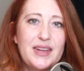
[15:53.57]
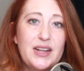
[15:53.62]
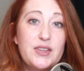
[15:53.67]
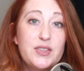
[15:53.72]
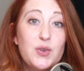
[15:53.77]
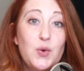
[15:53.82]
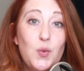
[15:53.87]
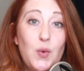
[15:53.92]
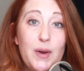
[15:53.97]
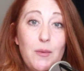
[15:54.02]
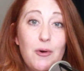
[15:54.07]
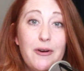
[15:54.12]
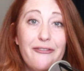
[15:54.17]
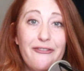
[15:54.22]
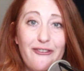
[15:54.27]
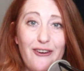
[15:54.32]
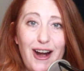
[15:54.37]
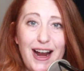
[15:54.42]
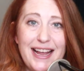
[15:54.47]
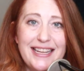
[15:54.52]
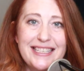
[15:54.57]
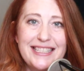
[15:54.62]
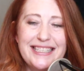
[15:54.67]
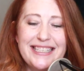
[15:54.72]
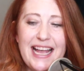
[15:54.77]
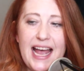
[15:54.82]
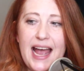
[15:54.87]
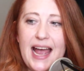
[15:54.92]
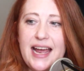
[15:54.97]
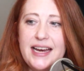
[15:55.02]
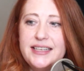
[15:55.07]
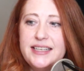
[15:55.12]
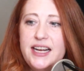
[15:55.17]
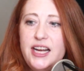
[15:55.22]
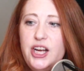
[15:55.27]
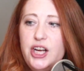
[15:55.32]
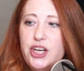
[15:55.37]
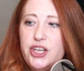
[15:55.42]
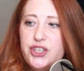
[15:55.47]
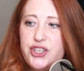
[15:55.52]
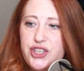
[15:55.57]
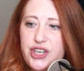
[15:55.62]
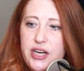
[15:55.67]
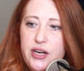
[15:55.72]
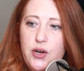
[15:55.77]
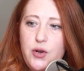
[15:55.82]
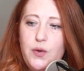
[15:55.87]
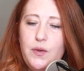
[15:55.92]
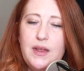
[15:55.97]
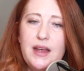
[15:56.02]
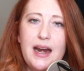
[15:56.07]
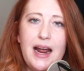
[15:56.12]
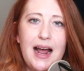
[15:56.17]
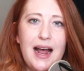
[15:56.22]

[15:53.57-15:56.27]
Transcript: So we were friends, and she knew that